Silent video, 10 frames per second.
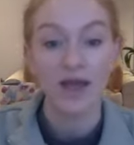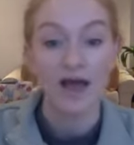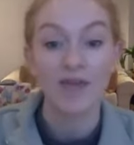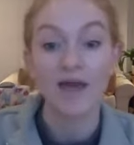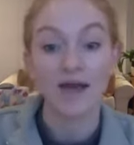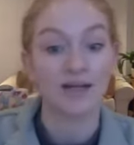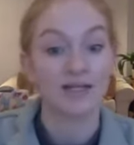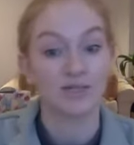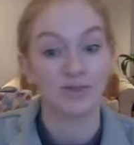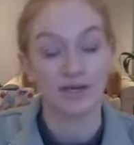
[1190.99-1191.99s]
and that
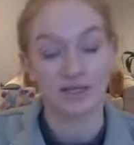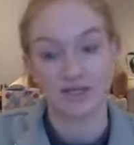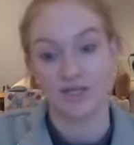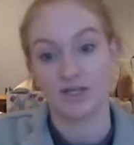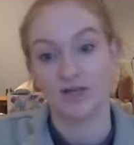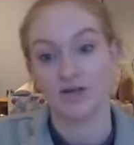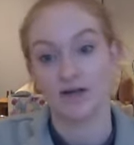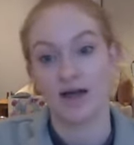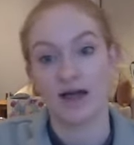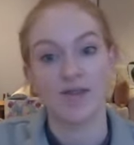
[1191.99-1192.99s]
needs to be listened to.
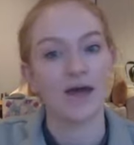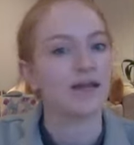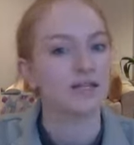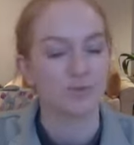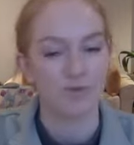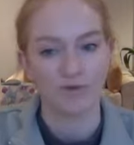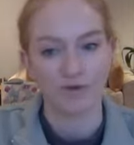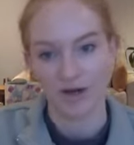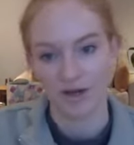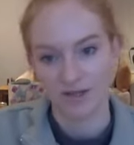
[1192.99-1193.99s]
and that needs to be
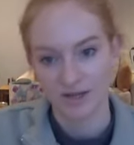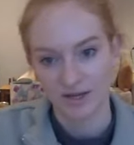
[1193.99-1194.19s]
followed.